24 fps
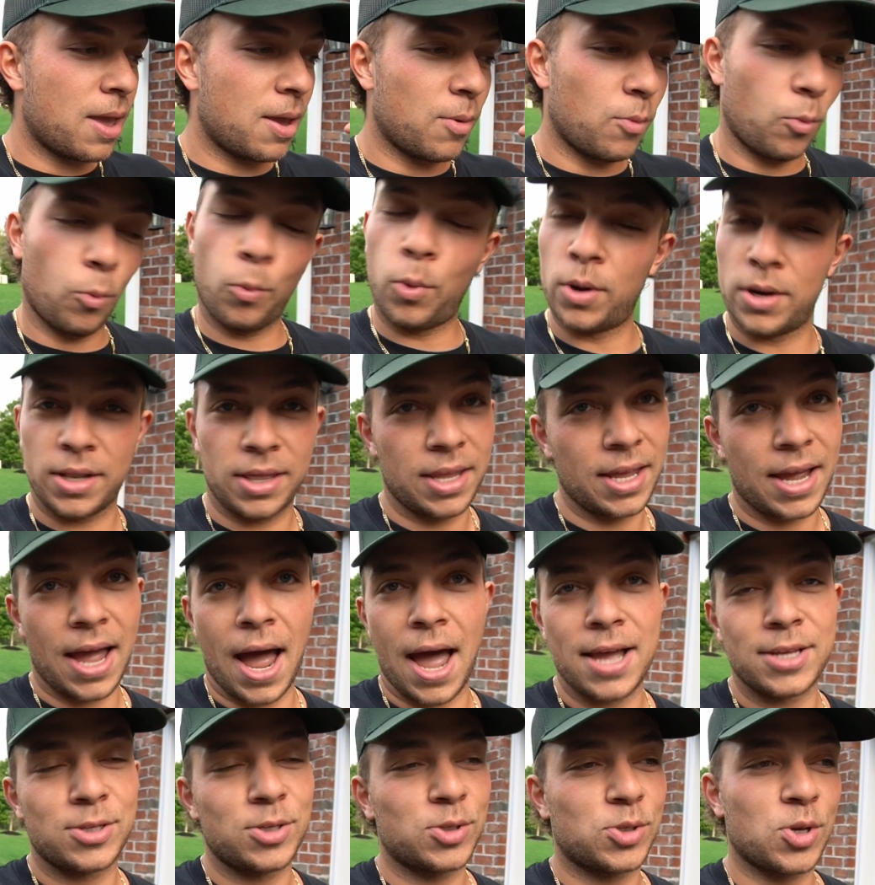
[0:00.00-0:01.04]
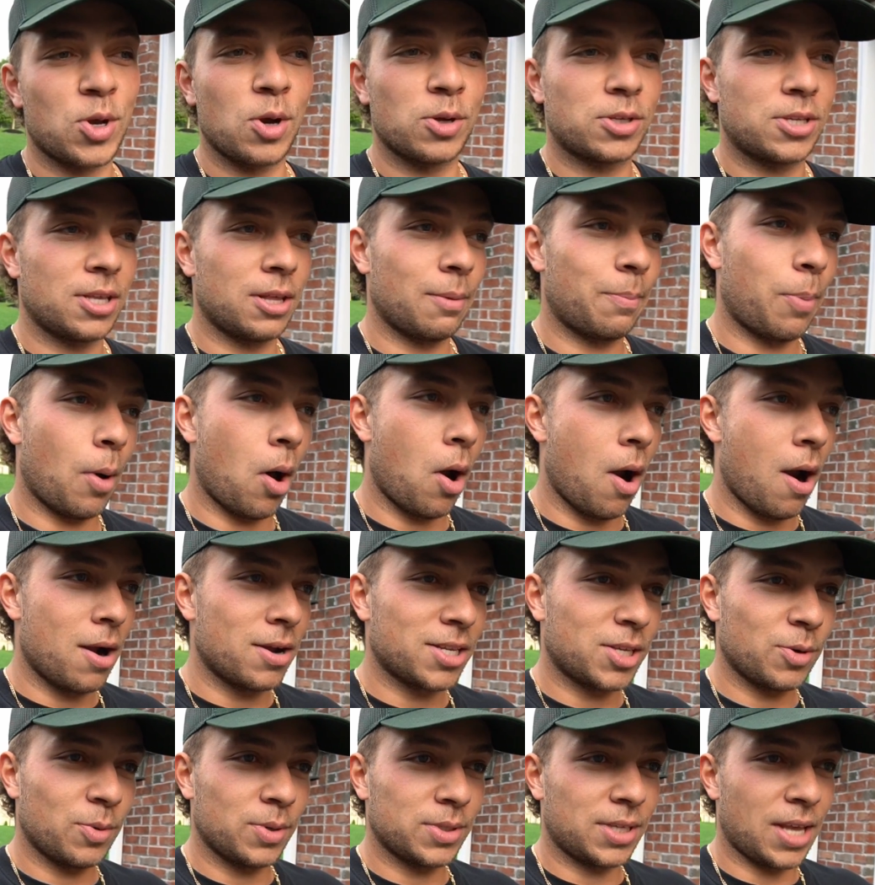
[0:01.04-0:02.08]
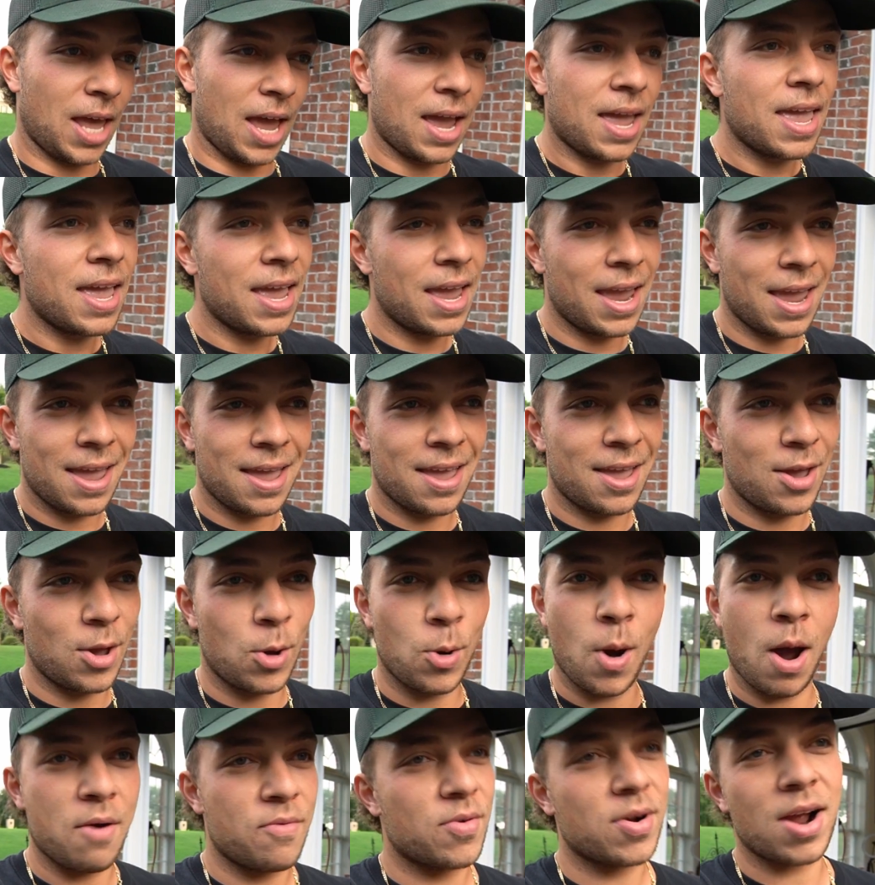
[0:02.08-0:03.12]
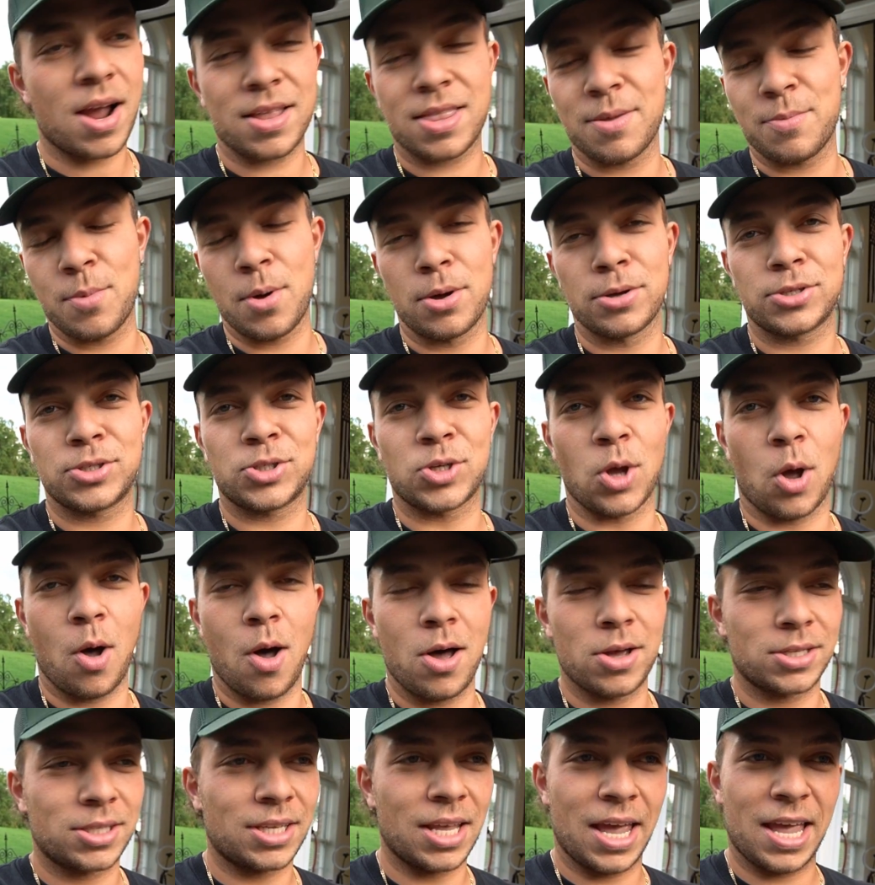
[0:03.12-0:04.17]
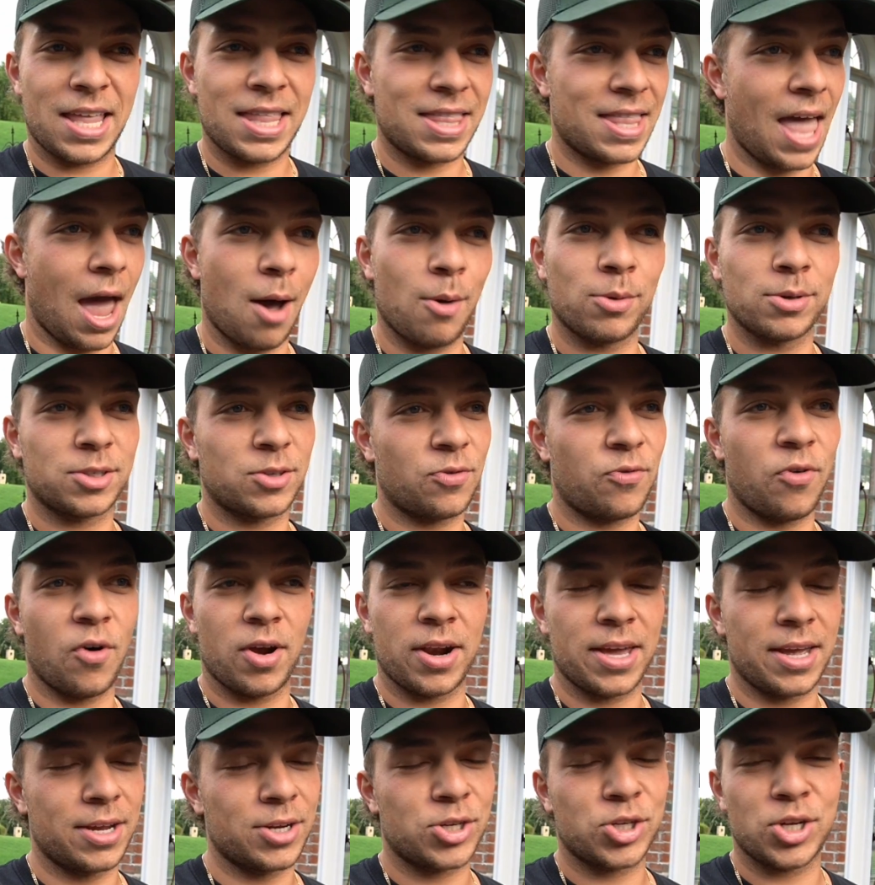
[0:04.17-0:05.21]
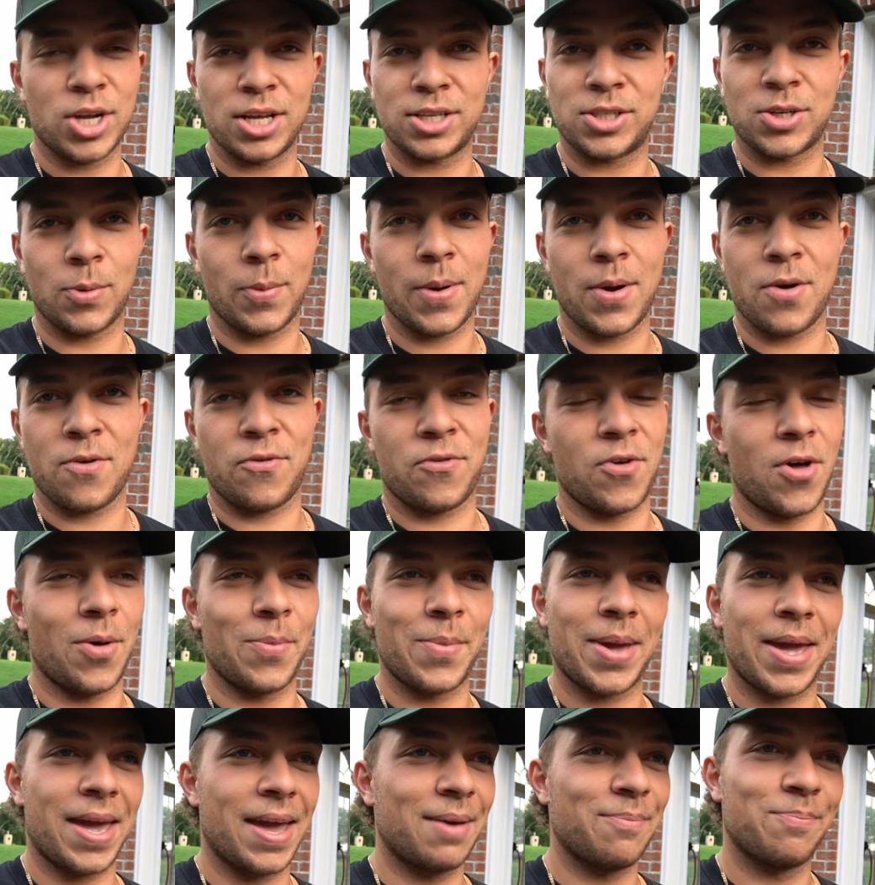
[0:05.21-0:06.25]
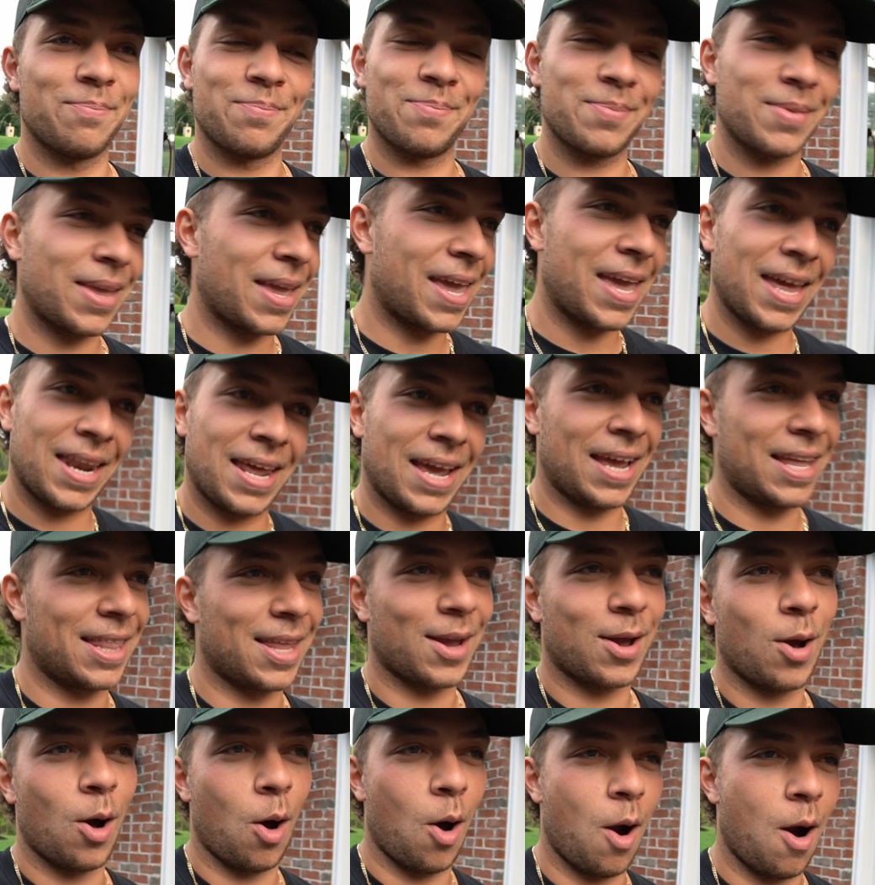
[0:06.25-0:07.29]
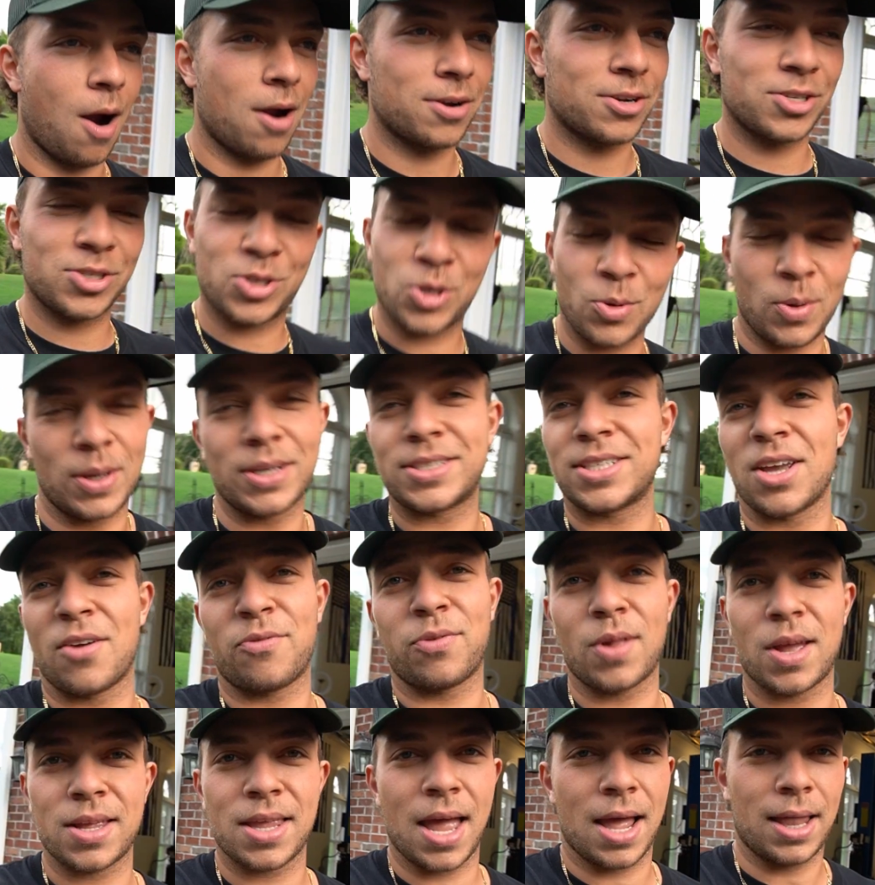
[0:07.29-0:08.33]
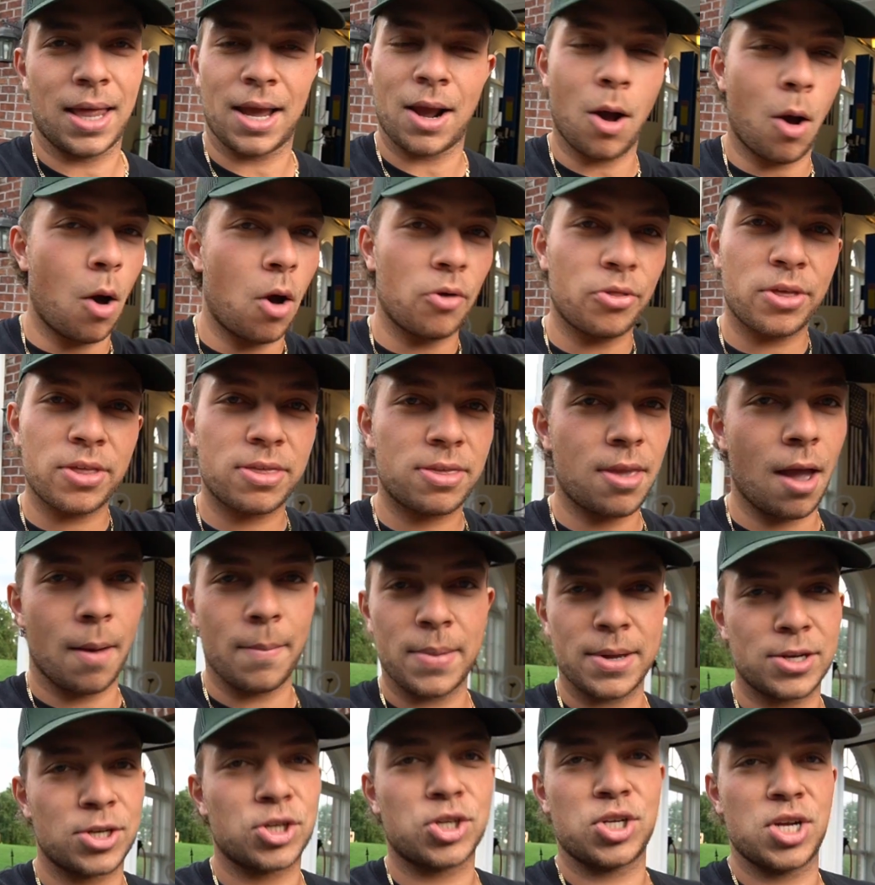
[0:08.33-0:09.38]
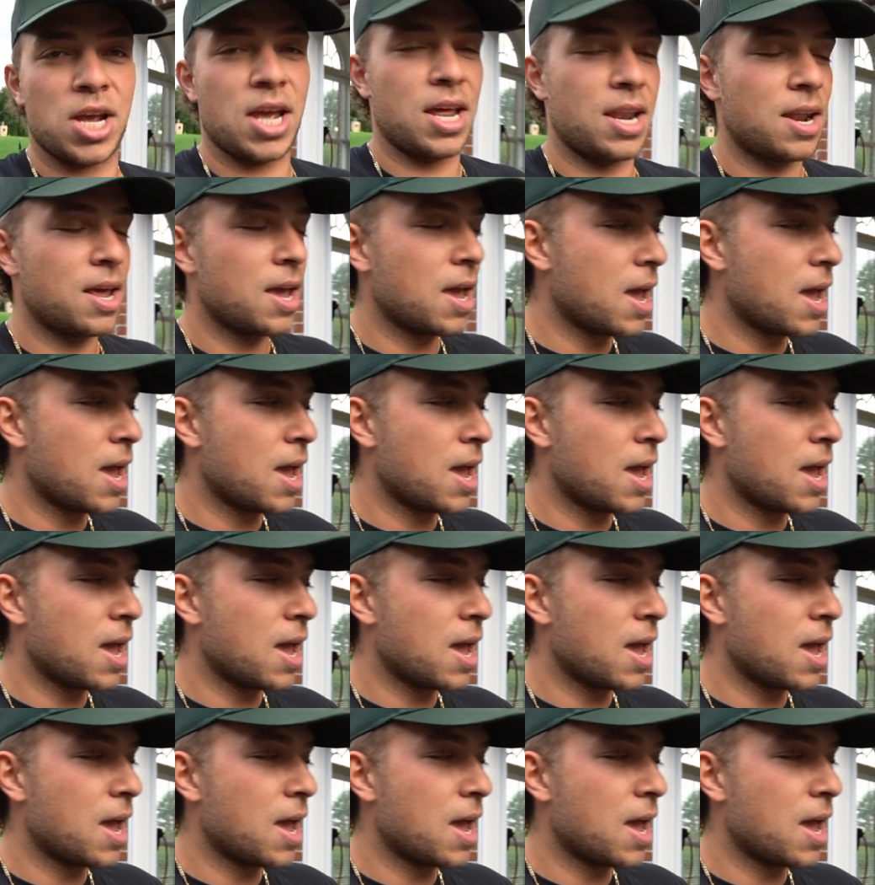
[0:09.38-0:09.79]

when the guys used to go to the bars, it was like whoever got the most sauce, like that was funny as shit. So we were filming him getting in the car, just doing stuff like that, like all the dumbest shit.